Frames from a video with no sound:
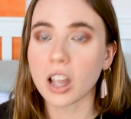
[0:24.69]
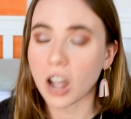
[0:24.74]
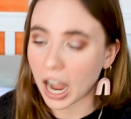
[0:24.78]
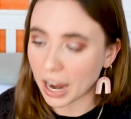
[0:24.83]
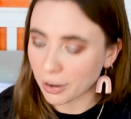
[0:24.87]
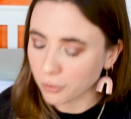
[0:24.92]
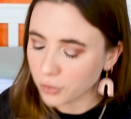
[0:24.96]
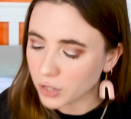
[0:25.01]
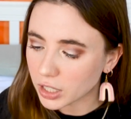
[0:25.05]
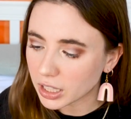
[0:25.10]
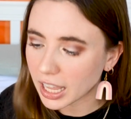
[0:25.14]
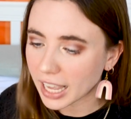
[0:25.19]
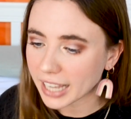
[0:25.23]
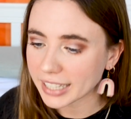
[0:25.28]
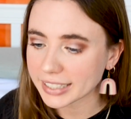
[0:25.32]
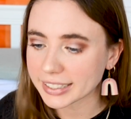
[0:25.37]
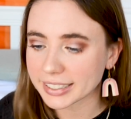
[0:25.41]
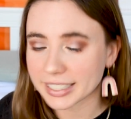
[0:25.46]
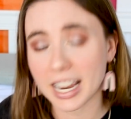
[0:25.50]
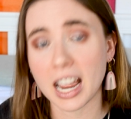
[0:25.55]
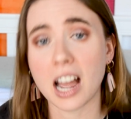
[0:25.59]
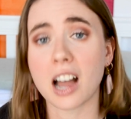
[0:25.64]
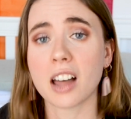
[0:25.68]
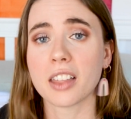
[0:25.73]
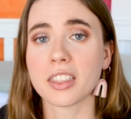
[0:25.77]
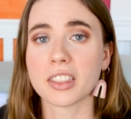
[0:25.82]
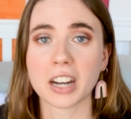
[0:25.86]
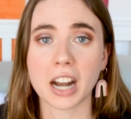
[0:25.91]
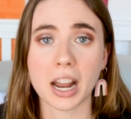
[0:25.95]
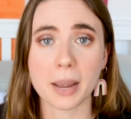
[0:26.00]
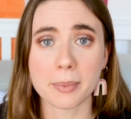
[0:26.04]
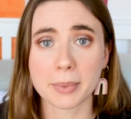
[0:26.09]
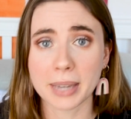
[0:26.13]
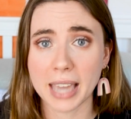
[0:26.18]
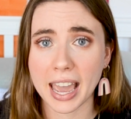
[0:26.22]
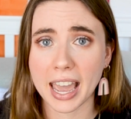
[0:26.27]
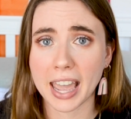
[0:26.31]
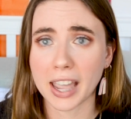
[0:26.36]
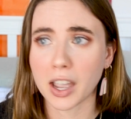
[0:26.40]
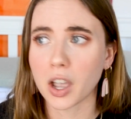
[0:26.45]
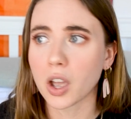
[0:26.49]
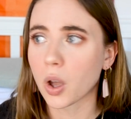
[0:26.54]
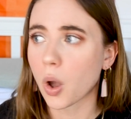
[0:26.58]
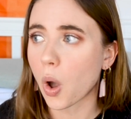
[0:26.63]
I realize now that I'm
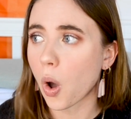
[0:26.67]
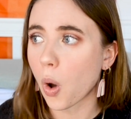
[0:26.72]
gay.